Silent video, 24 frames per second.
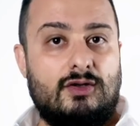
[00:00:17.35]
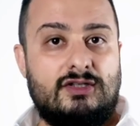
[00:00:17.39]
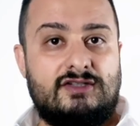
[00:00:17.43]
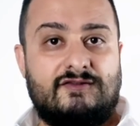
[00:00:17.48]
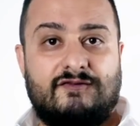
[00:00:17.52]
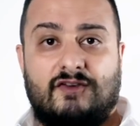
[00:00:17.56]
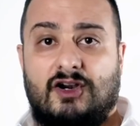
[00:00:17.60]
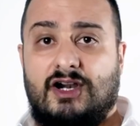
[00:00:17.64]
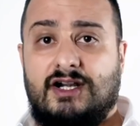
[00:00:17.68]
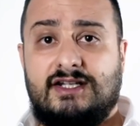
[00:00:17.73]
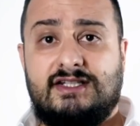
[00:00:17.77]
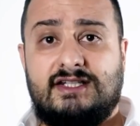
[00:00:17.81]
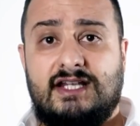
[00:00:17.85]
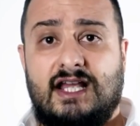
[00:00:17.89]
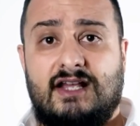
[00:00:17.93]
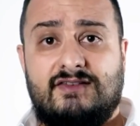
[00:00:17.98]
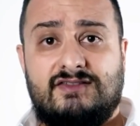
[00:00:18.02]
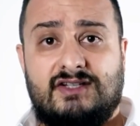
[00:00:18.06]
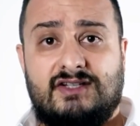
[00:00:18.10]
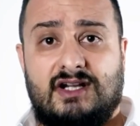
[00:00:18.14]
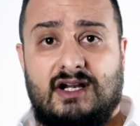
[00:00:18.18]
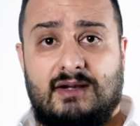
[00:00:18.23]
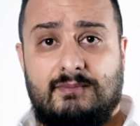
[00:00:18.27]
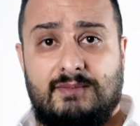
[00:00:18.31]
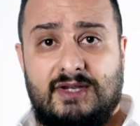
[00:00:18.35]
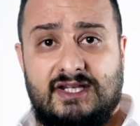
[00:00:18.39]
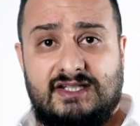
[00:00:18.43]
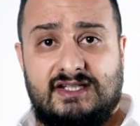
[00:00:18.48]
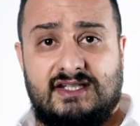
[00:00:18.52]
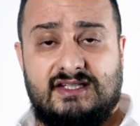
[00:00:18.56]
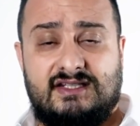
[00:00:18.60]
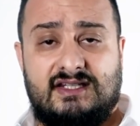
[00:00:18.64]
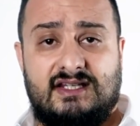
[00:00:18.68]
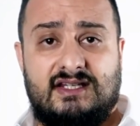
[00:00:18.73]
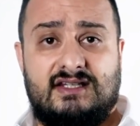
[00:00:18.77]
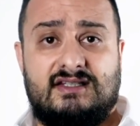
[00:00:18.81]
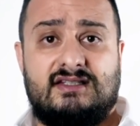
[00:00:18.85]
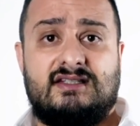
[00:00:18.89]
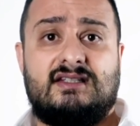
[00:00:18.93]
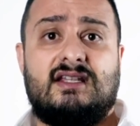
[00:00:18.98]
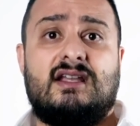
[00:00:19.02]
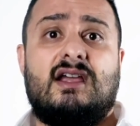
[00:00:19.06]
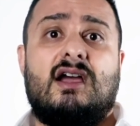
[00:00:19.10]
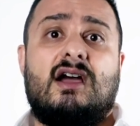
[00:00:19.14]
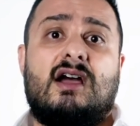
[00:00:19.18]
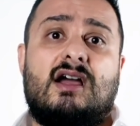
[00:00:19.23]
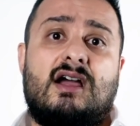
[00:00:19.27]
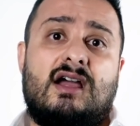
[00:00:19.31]
for ourselves and our businesses
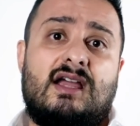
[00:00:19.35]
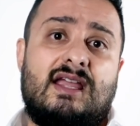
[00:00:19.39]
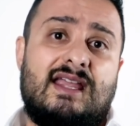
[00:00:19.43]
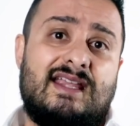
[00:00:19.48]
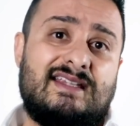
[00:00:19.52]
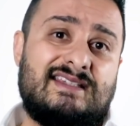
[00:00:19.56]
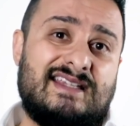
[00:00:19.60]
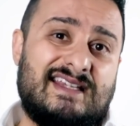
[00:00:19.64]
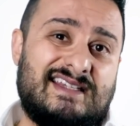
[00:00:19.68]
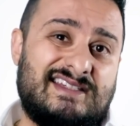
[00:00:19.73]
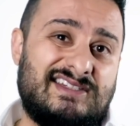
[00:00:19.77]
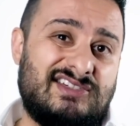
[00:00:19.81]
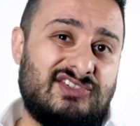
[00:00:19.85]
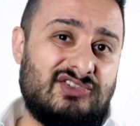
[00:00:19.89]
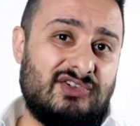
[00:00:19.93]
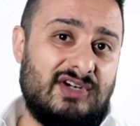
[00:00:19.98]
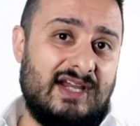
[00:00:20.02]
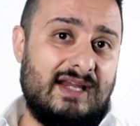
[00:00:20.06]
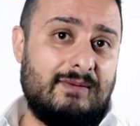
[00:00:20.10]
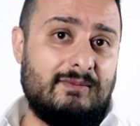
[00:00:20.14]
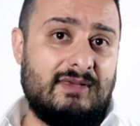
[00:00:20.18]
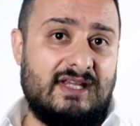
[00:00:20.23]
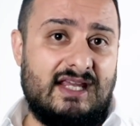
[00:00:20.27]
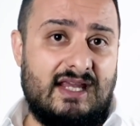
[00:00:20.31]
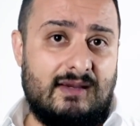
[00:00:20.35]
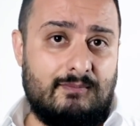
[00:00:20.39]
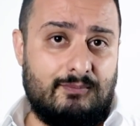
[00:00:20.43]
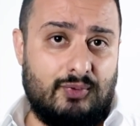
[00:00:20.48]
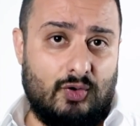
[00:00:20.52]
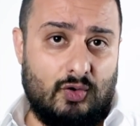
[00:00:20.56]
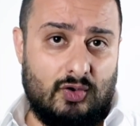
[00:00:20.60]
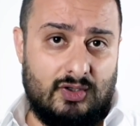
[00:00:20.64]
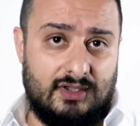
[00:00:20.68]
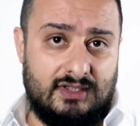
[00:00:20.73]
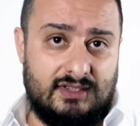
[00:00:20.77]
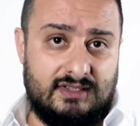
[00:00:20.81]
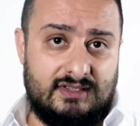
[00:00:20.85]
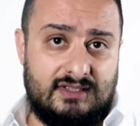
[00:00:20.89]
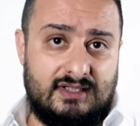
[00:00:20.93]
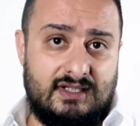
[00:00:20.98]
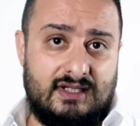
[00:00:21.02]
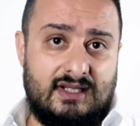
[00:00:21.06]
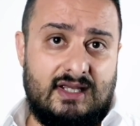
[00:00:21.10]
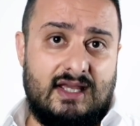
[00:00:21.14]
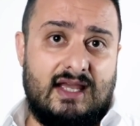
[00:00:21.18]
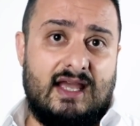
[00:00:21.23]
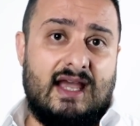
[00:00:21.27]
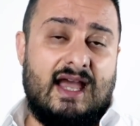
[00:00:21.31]
is extremely important.
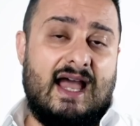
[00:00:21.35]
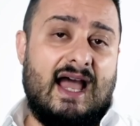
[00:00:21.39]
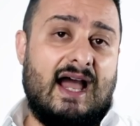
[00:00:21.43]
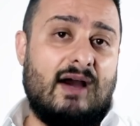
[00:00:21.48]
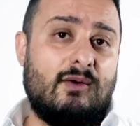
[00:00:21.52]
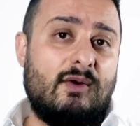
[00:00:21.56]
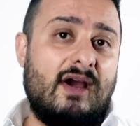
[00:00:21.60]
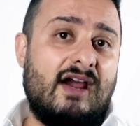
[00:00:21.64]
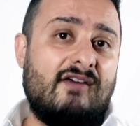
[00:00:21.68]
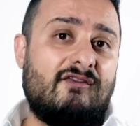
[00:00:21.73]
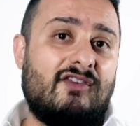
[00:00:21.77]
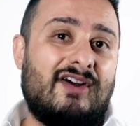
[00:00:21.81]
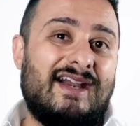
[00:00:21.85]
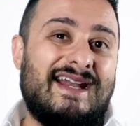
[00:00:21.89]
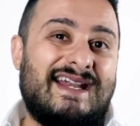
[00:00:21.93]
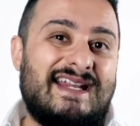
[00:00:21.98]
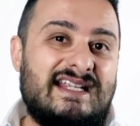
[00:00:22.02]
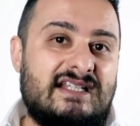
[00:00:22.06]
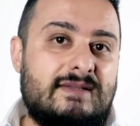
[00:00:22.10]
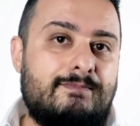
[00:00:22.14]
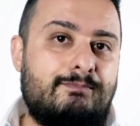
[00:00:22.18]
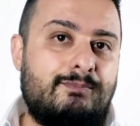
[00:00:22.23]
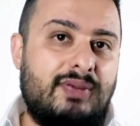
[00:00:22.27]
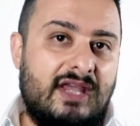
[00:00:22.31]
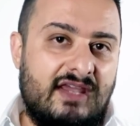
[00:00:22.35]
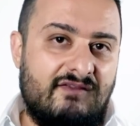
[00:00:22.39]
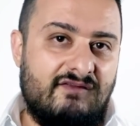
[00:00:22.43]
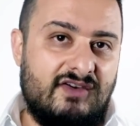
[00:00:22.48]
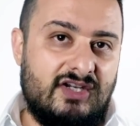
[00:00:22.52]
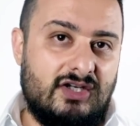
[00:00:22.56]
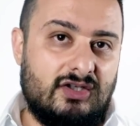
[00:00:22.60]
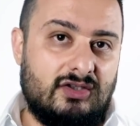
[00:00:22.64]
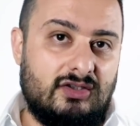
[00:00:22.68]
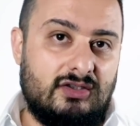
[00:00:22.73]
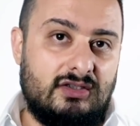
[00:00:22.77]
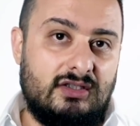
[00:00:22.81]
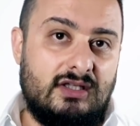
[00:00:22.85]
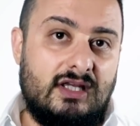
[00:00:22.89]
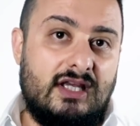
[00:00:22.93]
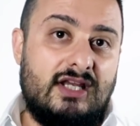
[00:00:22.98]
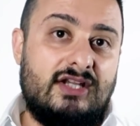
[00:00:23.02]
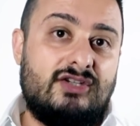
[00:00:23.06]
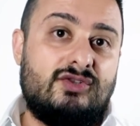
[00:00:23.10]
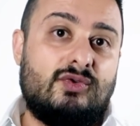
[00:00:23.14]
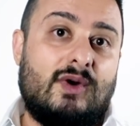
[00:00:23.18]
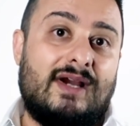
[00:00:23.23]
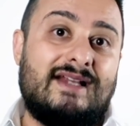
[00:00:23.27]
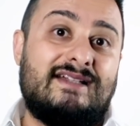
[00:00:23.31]
However, it is pivotal
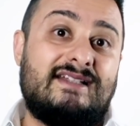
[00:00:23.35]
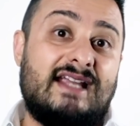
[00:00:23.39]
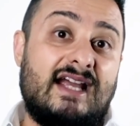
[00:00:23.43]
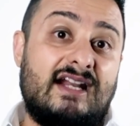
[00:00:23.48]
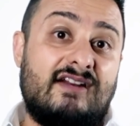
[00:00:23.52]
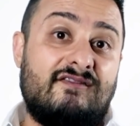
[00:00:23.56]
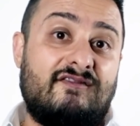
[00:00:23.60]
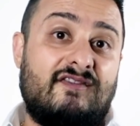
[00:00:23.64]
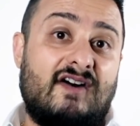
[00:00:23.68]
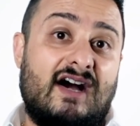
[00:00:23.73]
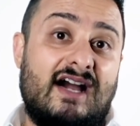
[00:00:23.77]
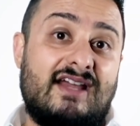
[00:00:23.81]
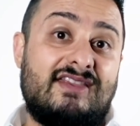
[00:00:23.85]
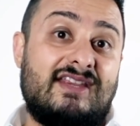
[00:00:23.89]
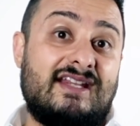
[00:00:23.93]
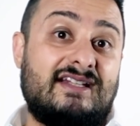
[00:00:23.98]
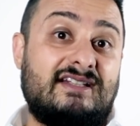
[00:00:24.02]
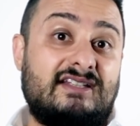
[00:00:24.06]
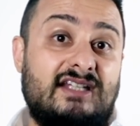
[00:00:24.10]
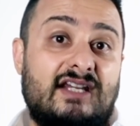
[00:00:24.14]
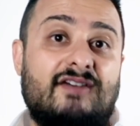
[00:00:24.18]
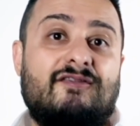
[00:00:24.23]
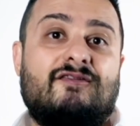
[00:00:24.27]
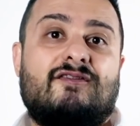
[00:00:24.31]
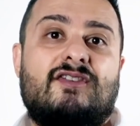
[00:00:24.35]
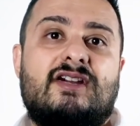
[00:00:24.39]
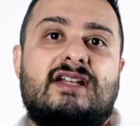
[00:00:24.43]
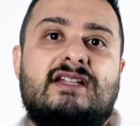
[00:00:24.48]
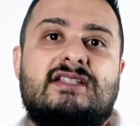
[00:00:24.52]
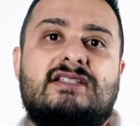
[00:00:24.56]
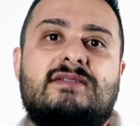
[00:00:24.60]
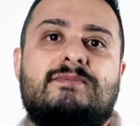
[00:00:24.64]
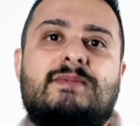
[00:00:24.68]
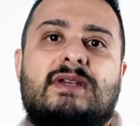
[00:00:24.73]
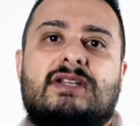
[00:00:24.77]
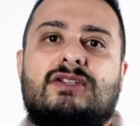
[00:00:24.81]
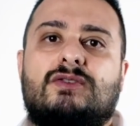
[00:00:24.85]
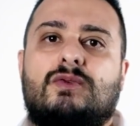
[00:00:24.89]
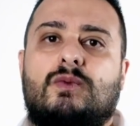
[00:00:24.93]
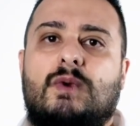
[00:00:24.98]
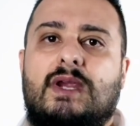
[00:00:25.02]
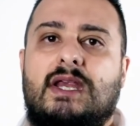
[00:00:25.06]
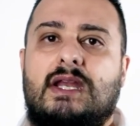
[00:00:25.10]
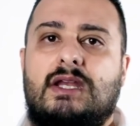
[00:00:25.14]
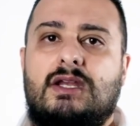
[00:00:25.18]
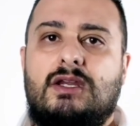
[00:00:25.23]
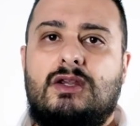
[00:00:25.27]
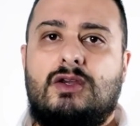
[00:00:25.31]
to identify the difference
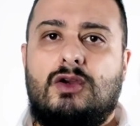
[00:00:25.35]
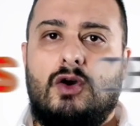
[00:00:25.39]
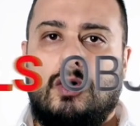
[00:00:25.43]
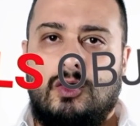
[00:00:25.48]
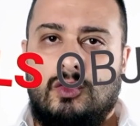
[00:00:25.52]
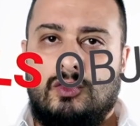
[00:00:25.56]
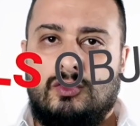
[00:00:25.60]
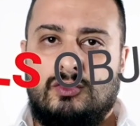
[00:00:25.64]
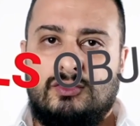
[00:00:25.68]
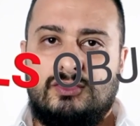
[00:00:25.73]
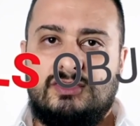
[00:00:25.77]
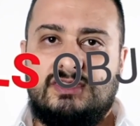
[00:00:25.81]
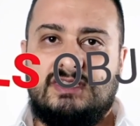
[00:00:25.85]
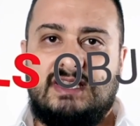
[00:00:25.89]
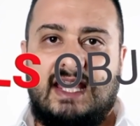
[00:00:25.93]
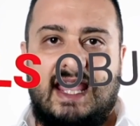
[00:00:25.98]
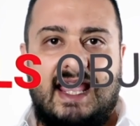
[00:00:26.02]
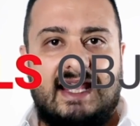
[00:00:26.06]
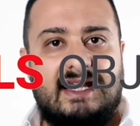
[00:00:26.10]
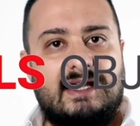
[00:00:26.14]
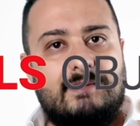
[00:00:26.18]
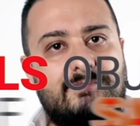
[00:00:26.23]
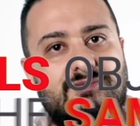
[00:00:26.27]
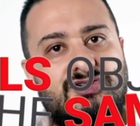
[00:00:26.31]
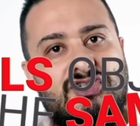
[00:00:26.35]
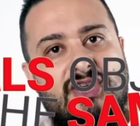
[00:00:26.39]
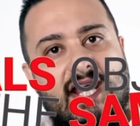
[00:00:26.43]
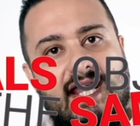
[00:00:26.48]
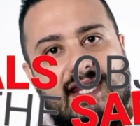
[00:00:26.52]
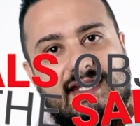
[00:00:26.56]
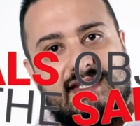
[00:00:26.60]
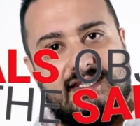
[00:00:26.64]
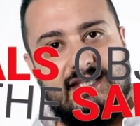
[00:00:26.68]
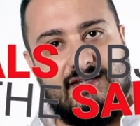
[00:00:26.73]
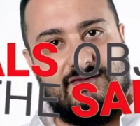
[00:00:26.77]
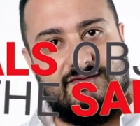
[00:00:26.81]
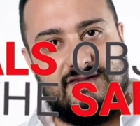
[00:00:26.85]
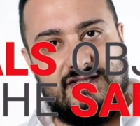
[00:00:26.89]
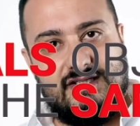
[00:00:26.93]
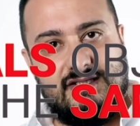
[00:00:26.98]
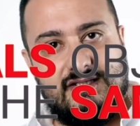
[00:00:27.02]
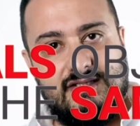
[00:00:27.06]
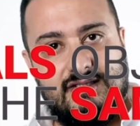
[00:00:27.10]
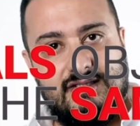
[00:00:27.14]
between goals and objectives.